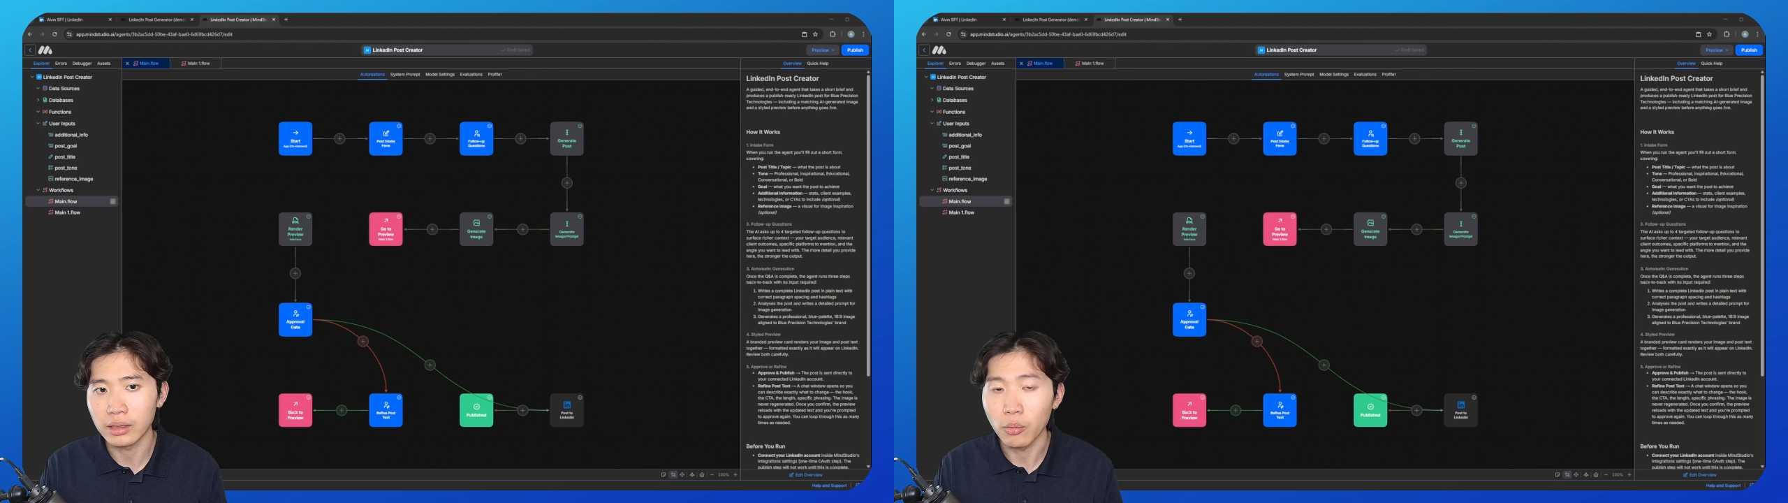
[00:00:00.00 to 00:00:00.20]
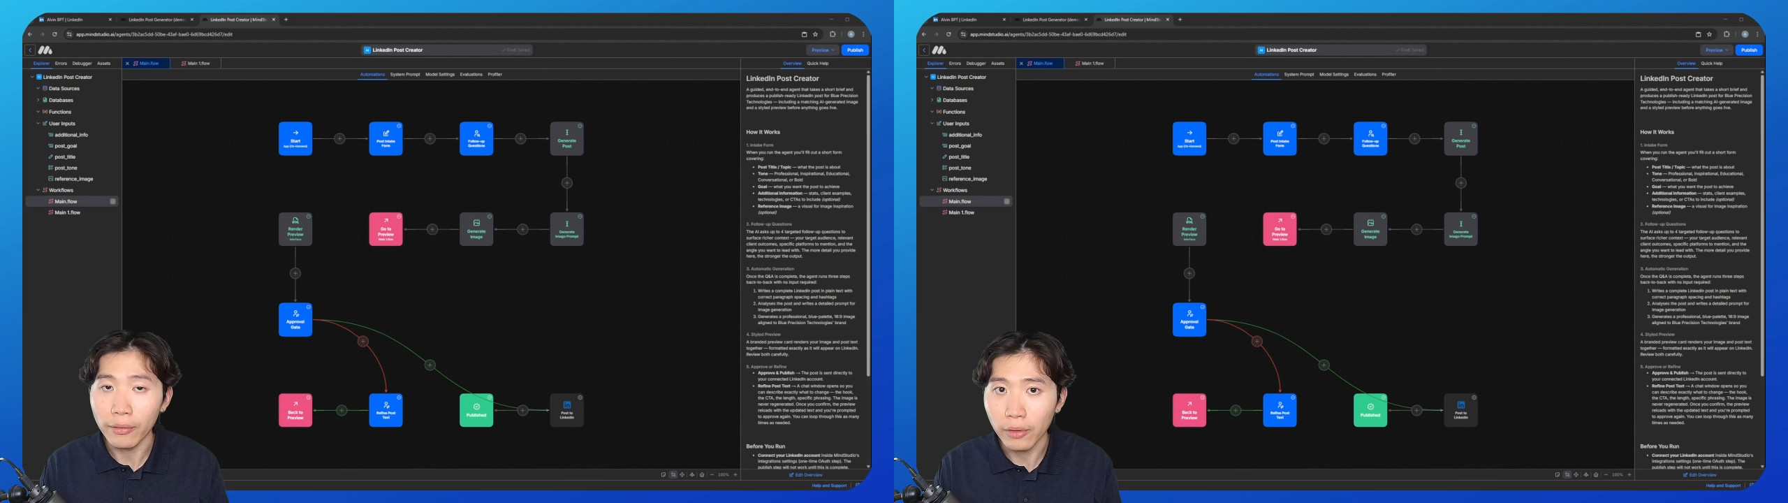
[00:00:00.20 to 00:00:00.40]

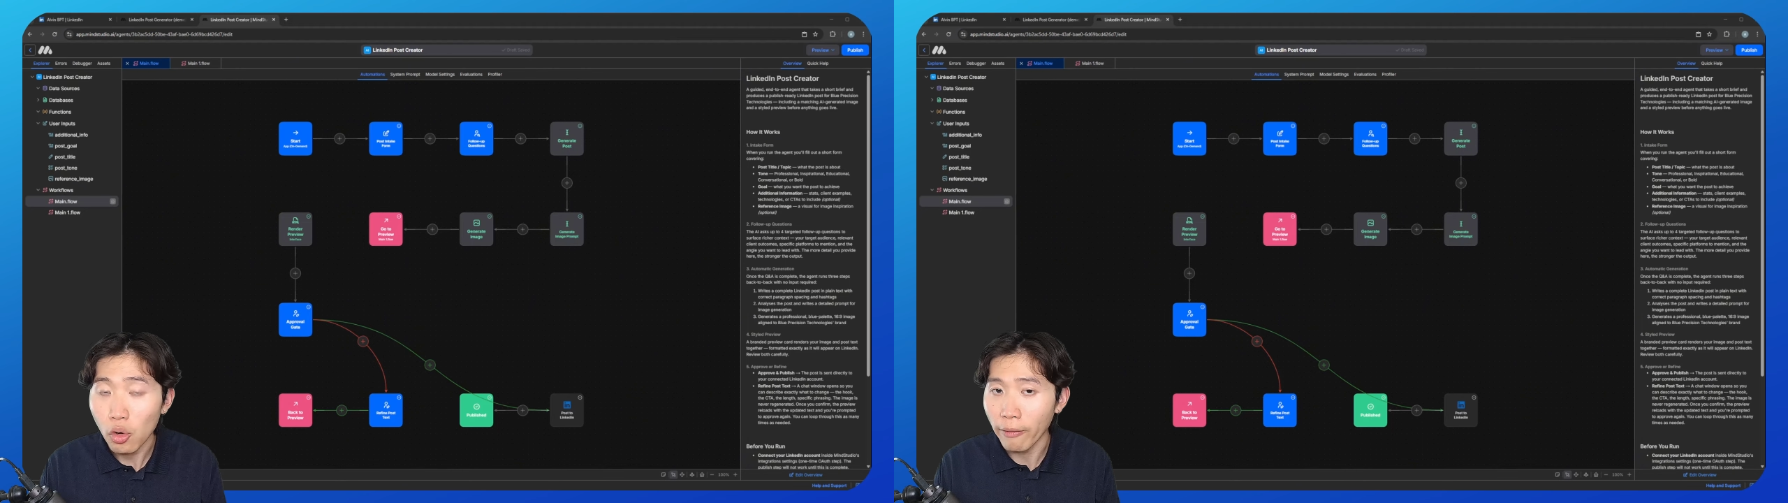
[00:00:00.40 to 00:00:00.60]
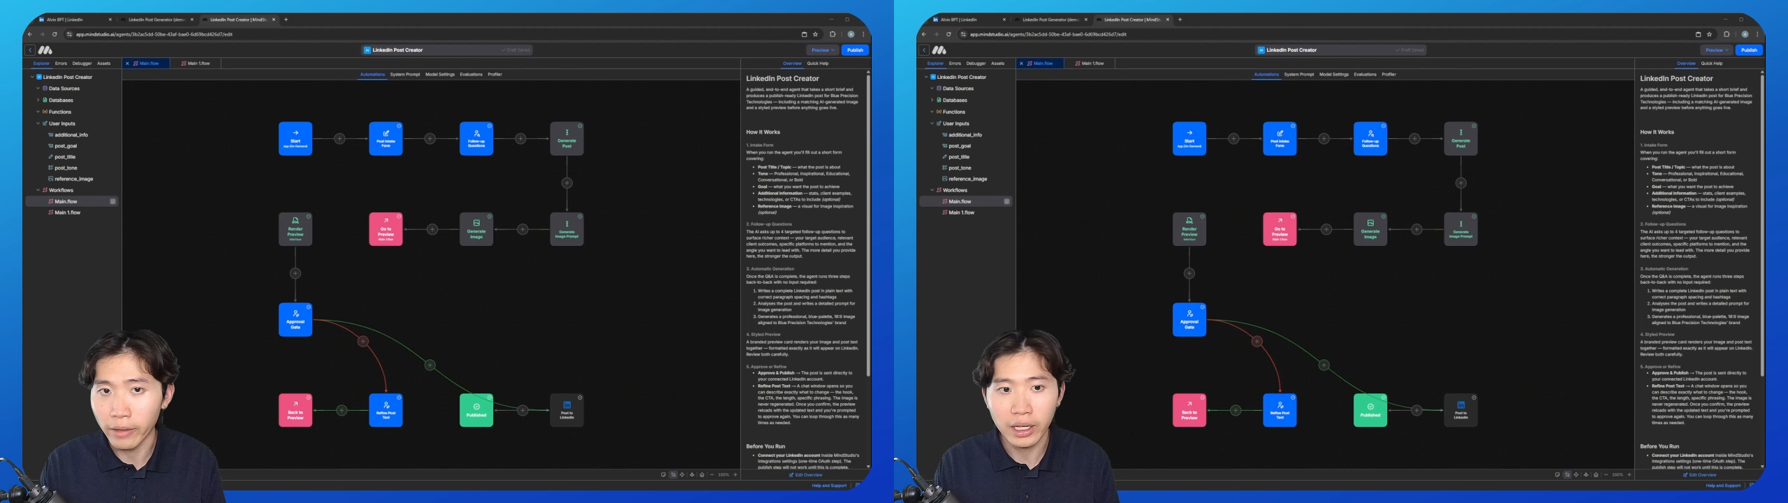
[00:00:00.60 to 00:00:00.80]
workflow
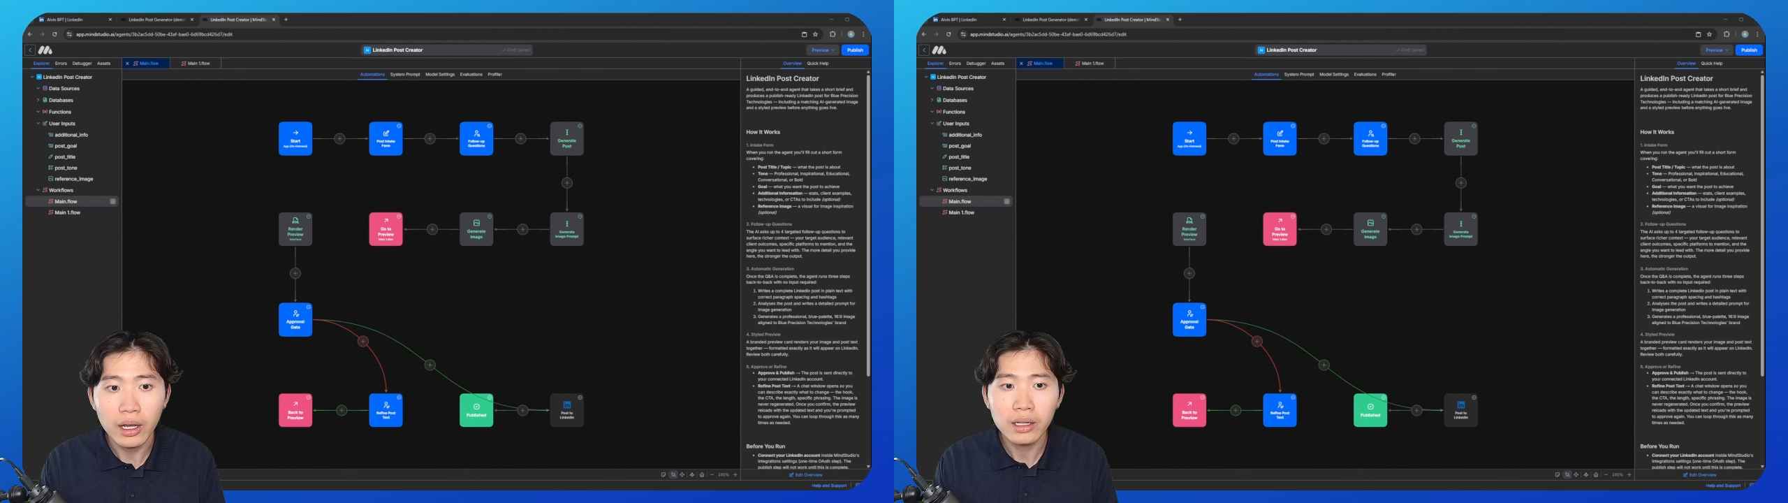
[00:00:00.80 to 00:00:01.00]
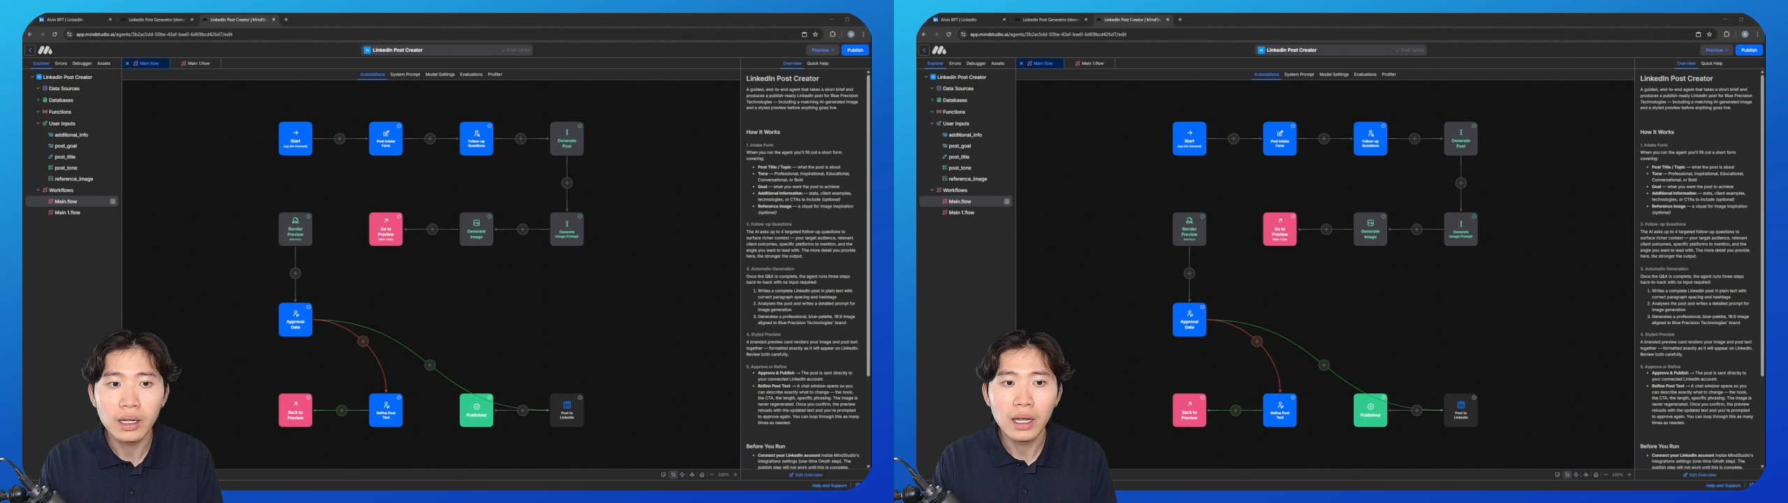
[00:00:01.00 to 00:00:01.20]
over here,